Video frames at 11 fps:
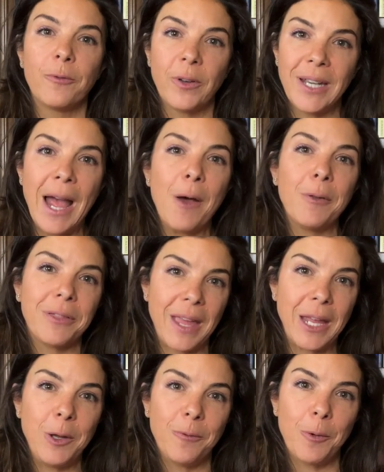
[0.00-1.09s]
for now,
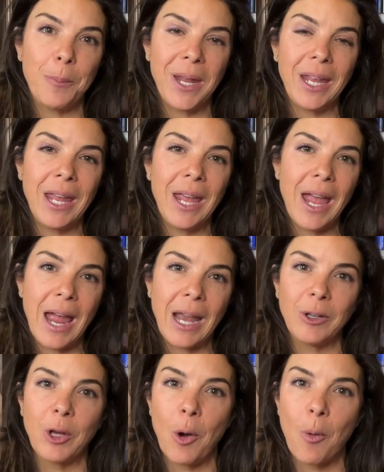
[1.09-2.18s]
thank you for being here
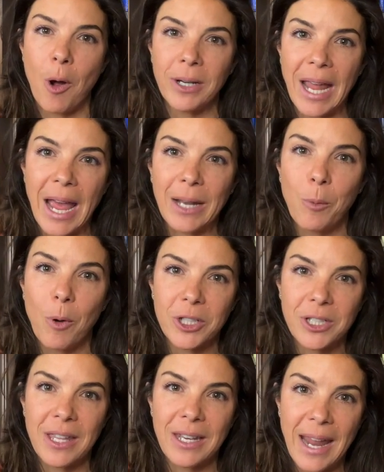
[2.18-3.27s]
and go on and
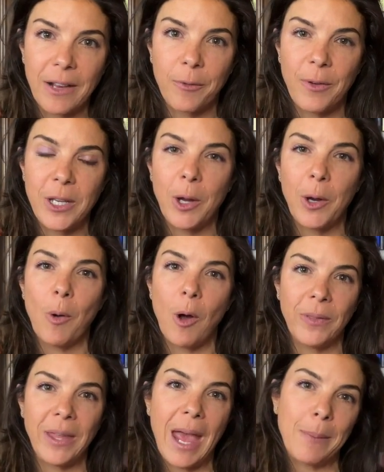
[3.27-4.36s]
watch the next video
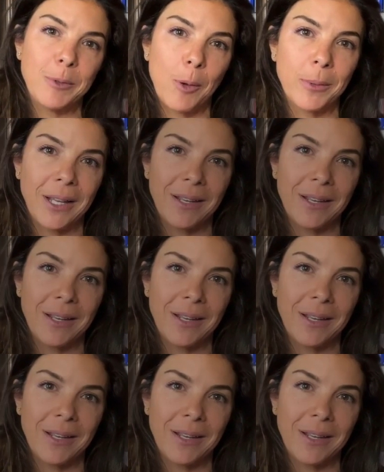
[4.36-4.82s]
on the abdominal